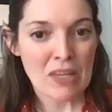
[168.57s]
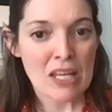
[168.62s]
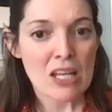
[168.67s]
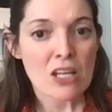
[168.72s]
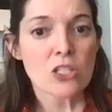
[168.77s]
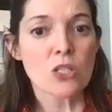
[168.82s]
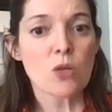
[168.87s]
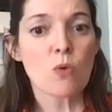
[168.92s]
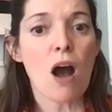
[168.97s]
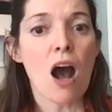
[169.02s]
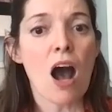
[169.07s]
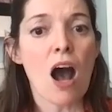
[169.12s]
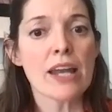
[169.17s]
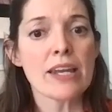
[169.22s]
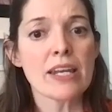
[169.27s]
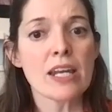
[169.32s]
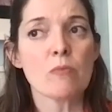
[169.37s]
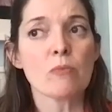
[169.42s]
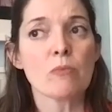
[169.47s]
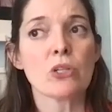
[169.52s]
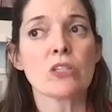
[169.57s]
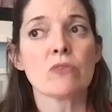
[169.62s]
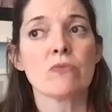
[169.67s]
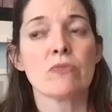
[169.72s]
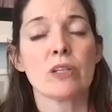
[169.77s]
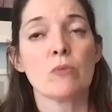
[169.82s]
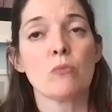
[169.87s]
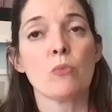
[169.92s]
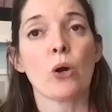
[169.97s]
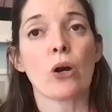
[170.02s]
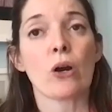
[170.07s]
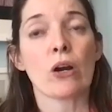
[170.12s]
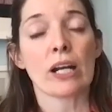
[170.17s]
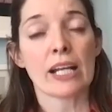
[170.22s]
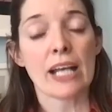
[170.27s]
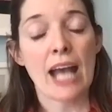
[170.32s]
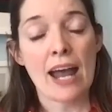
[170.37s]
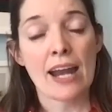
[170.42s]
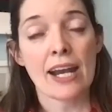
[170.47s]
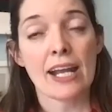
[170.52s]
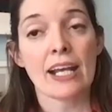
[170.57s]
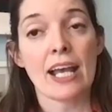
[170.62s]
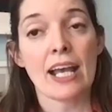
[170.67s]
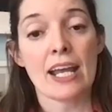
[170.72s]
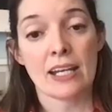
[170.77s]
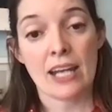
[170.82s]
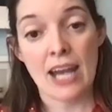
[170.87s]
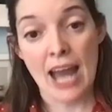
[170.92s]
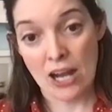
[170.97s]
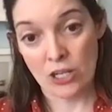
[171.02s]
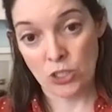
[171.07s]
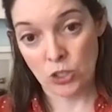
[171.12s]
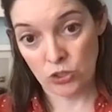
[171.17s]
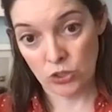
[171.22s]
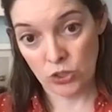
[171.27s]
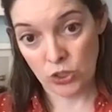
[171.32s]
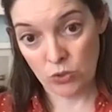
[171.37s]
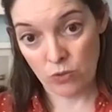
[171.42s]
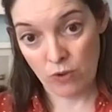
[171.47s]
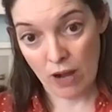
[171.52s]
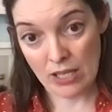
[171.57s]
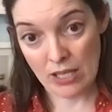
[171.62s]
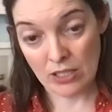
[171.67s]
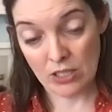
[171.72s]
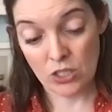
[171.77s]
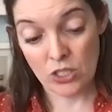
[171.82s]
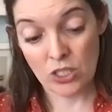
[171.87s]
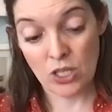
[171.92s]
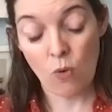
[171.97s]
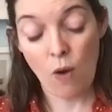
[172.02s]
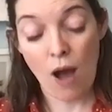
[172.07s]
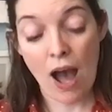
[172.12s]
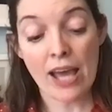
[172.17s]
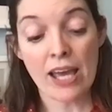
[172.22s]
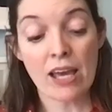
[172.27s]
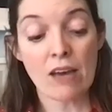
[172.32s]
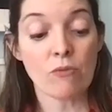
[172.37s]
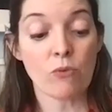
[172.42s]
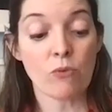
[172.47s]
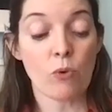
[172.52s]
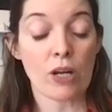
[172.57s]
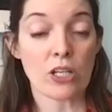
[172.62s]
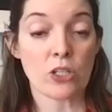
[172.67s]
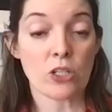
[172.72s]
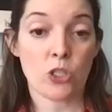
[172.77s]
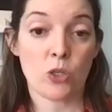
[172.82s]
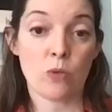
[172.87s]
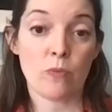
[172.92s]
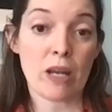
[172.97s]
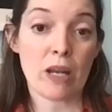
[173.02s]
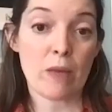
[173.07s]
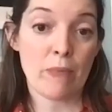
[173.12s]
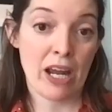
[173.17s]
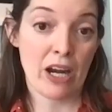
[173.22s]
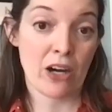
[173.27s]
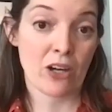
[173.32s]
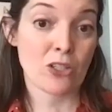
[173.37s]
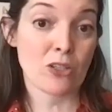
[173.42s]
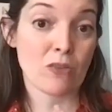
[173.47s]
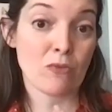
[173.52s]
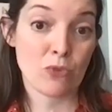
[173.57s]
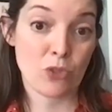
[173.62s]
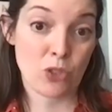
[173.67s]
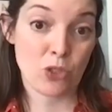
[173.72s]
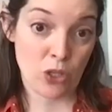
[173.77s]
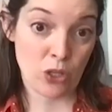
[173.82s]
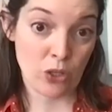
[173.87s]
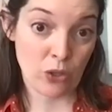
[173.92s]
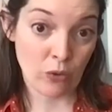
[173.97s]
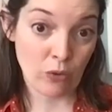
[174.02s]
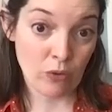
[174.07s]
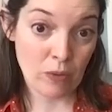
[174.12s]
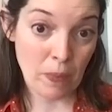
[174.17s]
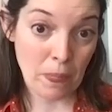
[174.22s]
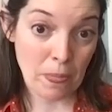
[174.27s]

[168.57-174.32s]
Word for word: Mm-hmm. So odd numbers feel more organic and natural to us. So I mm-hmm. avoid too many pairs of two.